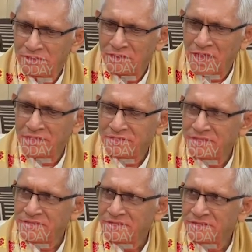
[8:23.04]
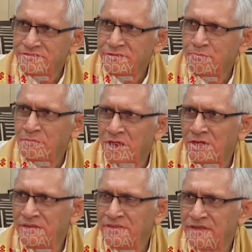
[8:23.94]
And then there is a part
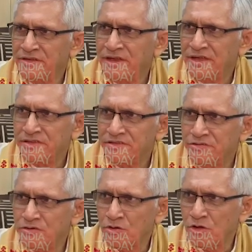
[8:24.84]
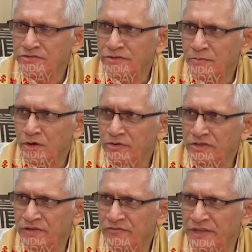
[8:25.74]
that talks about
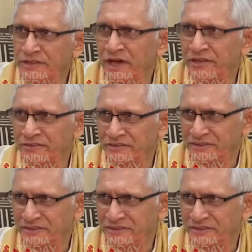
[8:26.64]
the Vedant,